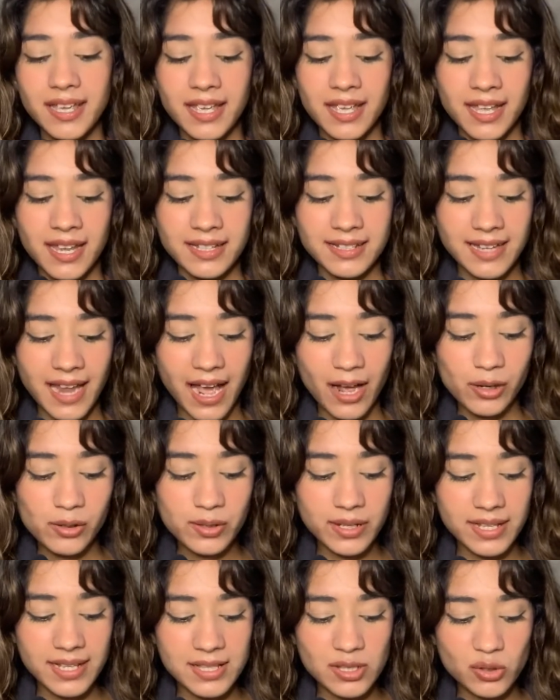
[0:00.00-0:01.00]
Now
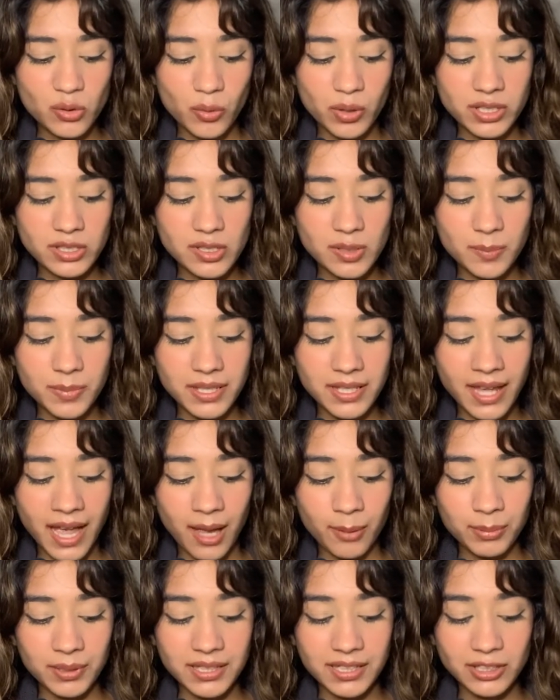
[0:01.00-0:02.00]
it's going to be
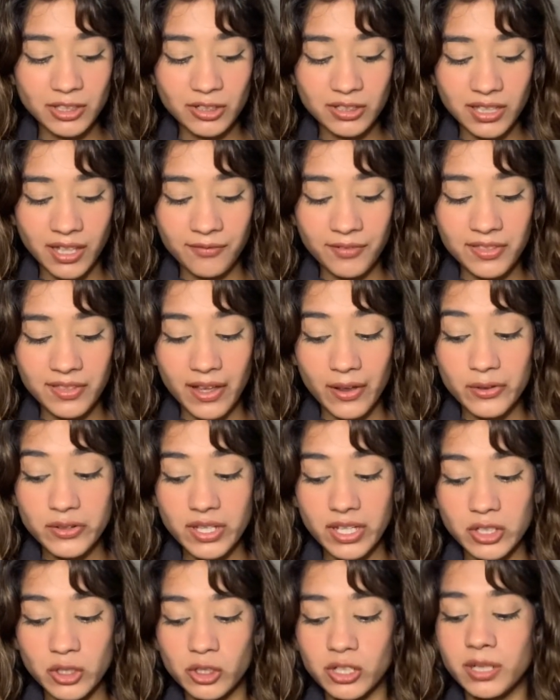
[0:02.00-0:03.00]
happening in your 11th house,
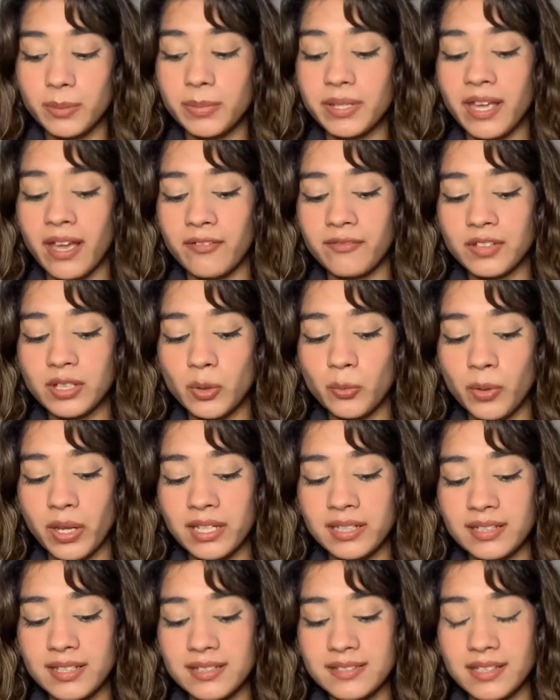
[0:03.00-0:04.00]
and you're going to be having
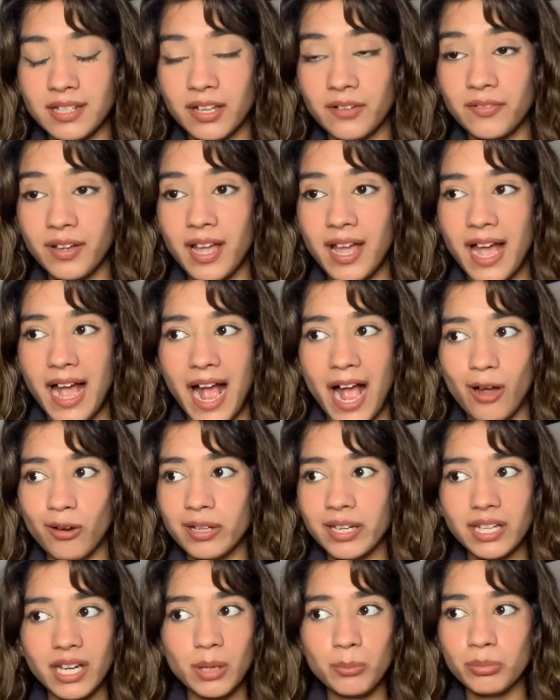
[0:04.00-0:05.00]
awakenings of, how
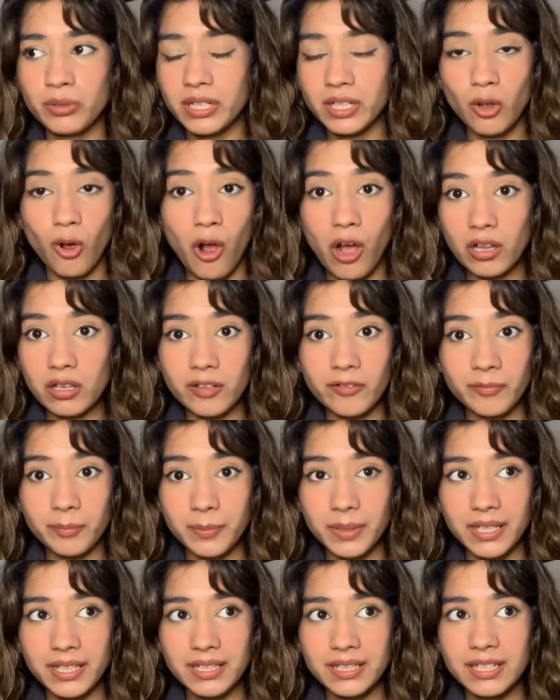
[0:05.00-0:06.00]
can I bring all of
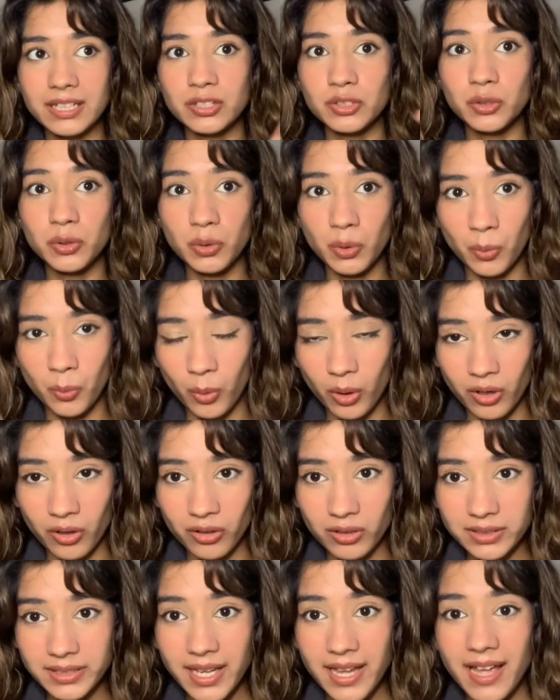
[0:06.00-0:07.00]
me into the
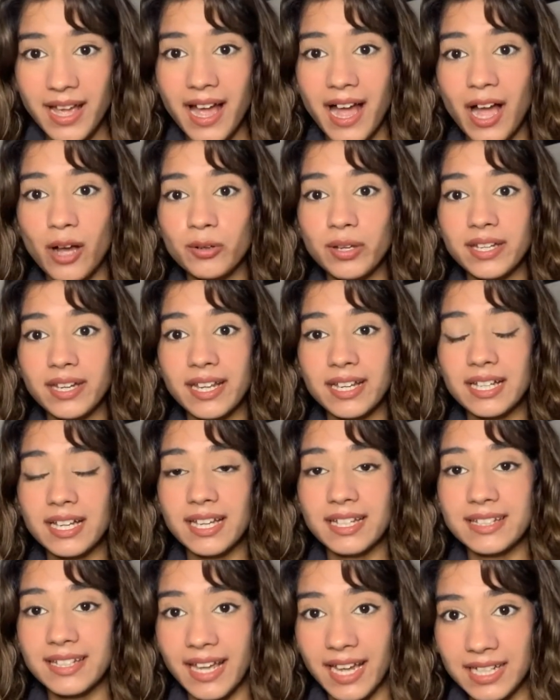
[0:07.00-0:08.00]
world? How can I
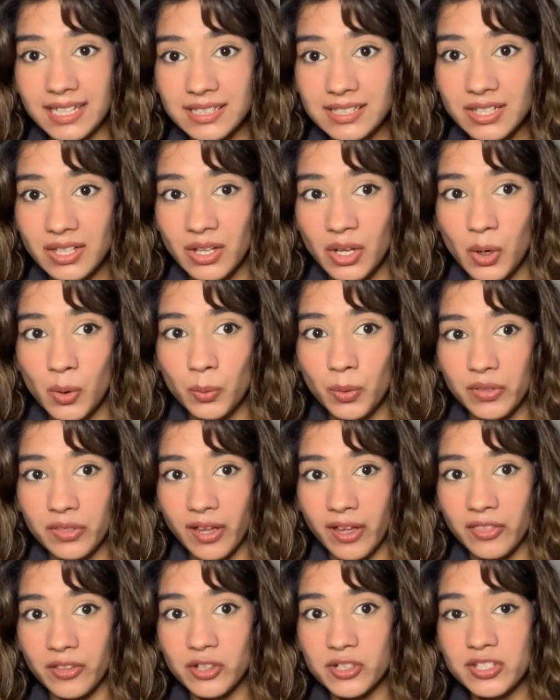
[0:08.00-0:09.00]
connect with
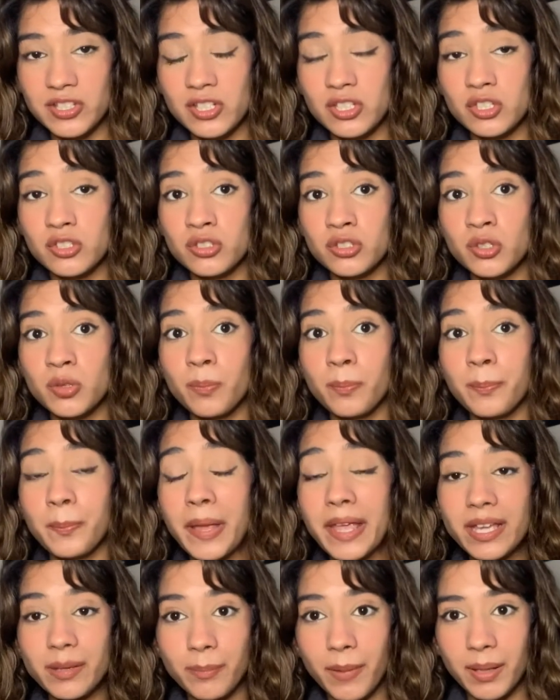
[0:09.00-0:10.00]
others to
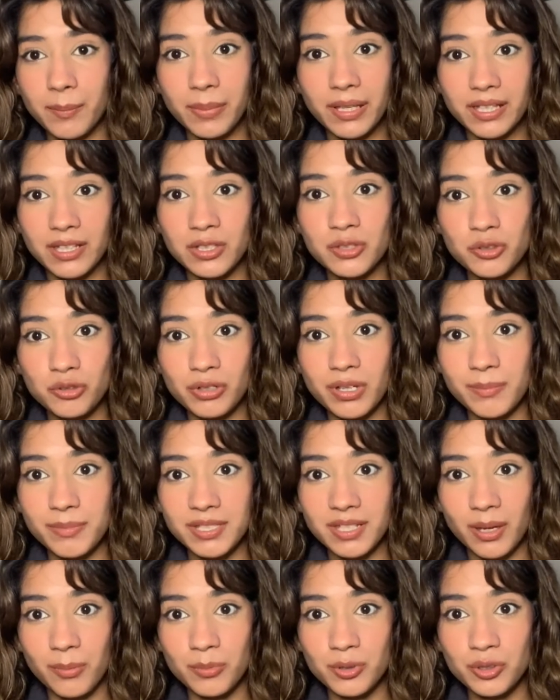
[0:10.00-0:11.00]
make my biggest dreams
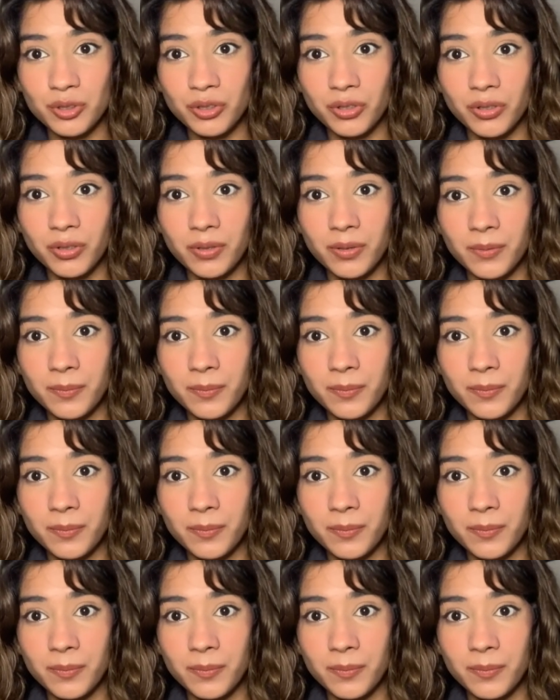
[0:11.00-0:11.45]
come true?